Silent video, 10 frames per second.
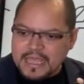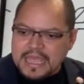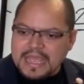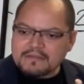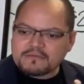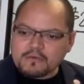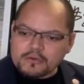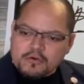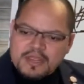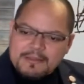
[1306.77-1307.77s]
And so
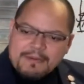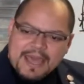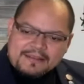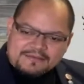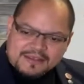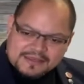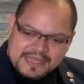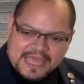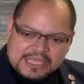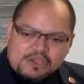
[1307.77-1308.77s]
you're going to buy it
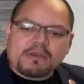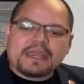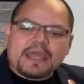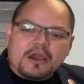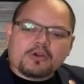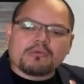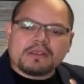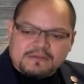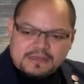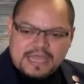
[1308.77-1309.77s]
today. You're going to agree
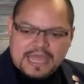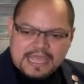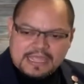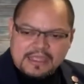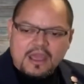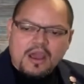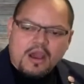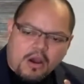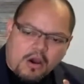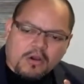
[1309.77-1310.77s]
today
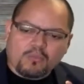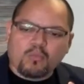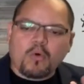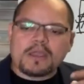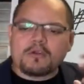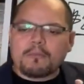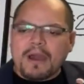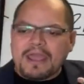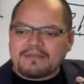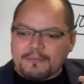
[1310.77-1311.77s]
on what you're
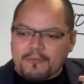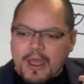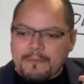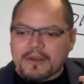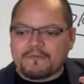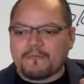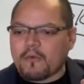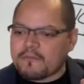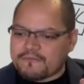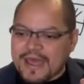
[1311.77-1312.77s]
buying the property
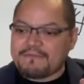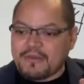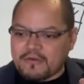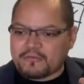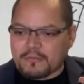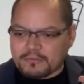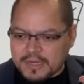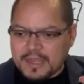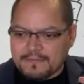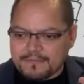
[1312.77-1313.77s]
for 5 years from today.